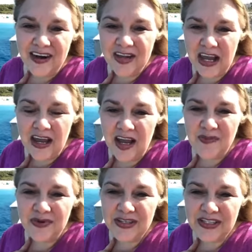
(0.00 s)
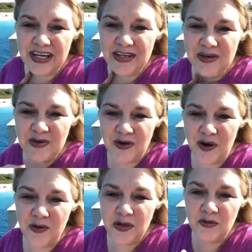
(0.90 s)
Okay, I appreciate you and
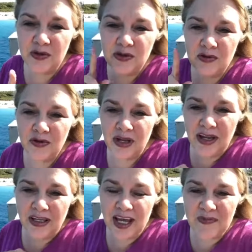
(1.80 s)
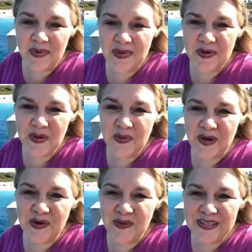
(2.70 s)
all you do. Keep up the good
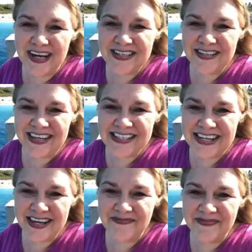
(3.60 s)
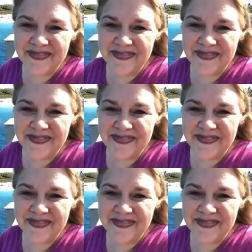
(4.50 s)
work, and we'll talk to you next time.